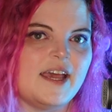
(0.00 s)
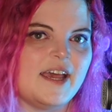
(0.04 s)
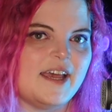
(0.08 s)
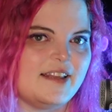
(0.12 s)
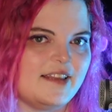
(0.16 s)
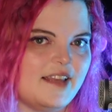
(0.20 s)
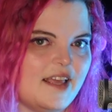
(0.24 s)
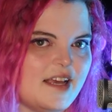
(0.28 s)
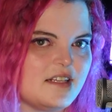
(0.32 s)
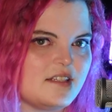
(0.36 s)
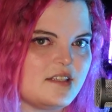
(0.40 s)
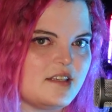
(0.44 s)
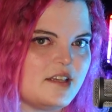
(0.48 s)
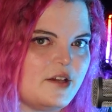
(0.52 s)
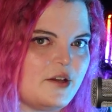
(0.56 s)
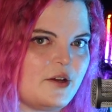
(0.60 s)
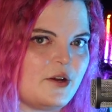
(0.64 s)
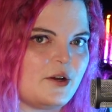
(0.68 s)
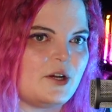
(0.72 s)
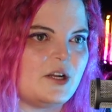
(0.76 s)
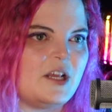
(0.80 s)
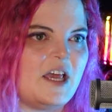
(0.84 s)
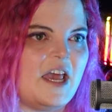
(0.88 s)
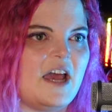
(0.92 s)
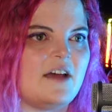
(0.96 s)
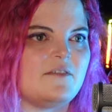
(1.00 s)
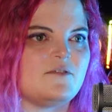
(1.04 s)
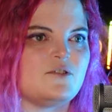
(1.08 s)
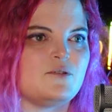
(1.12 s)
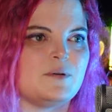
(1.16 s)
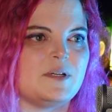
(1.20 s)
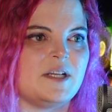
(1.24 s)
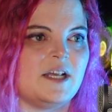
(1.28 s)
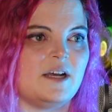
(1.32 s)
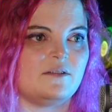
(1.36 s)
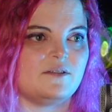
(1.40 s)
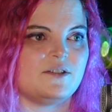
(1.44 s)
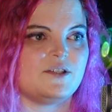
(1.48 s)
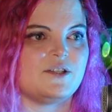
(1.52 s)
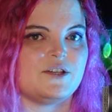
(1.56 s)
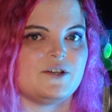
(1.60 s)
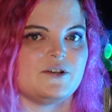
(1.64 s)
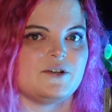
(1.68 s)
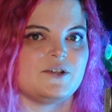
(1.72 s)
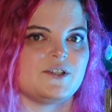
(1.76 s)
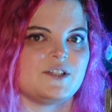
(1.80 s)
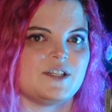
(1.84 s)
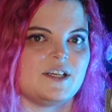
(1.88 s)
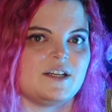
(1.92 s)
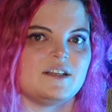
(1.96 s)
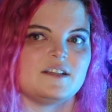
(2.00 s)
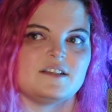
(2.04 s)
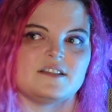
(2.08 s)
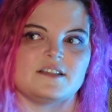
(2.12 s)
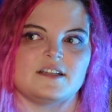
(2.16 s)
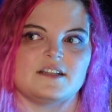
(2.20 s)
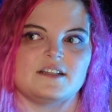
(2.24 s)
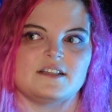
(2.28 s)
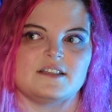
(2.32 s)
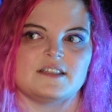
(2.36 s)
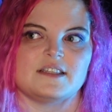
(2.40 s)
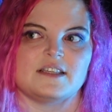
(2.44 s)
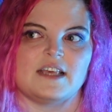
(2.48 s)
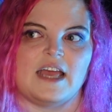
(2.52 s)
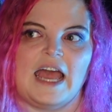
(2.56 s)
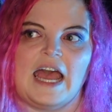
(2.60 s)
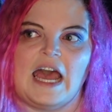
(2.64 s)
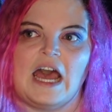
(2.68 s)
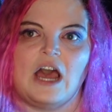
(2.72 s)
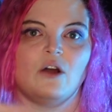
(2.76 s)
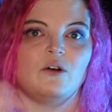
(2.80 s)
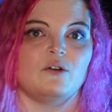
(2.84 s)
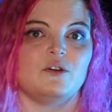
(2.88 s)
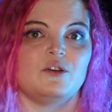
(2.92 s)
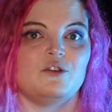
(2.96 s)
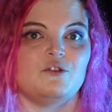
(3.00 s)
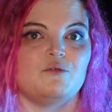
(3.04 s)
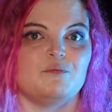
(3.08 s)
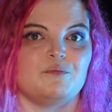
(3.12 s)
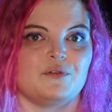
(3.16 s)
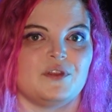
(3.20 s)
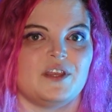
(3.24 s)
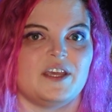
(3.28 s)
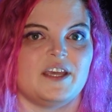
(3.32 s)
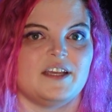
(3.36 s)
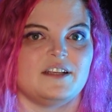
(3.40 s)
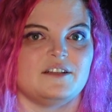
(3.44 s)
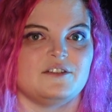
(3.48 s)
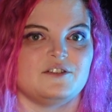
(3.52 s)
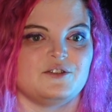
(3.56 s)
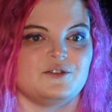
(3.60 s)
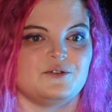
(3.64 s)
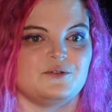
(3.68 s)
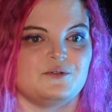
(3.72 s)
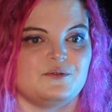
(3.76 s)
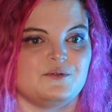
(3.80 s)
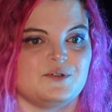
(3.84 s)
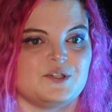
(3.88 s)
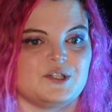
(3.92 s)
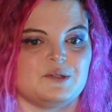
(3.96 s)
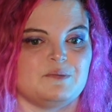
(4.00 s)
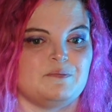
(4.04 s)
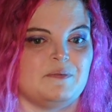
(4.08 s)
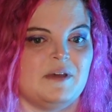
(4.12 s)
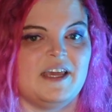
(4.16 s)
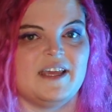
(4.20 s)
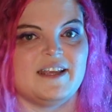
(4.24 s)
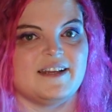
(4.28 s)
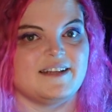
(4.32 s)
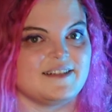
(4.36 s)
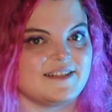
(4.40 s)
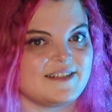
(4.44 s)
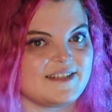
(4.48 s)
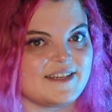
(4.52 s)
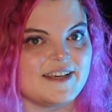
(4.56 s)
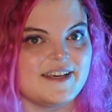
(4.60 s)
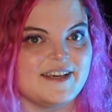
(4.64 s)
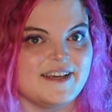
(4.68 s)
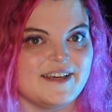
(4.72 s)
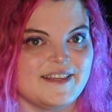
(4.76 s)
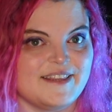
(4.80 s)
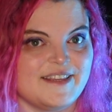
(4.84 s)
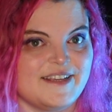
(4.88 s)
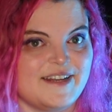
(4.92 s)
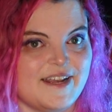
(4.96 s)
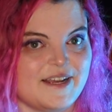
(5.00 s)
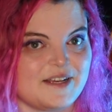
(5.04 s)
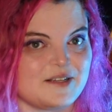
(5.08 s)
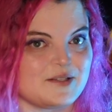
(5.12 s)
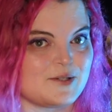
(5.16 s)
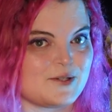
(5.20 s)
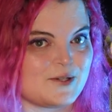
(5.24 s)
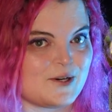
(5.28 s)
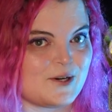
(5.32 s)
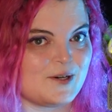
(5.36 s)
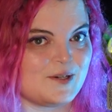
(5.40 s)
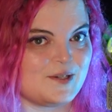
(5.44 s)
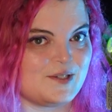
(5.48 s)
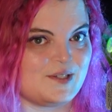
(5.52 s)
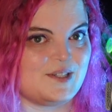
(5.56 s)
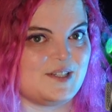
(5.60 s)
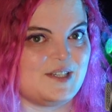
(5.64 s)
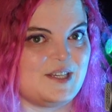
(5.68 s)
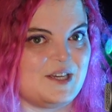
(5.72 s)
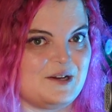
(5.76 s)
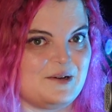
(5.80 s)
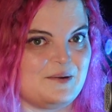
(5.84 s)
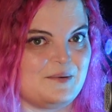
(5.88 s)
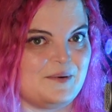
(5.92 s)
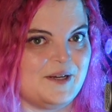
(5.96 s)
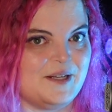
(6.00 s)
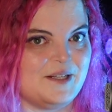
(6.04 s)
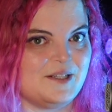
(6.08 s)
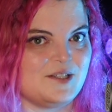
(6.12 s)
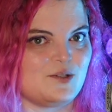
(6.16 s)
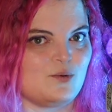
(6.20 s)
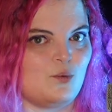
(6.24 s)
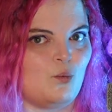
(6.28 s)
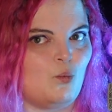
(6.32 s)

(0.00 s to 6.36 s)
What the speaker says: And lastly, you're going to have to announce to your citizens how you plan to spend the next turn sequence.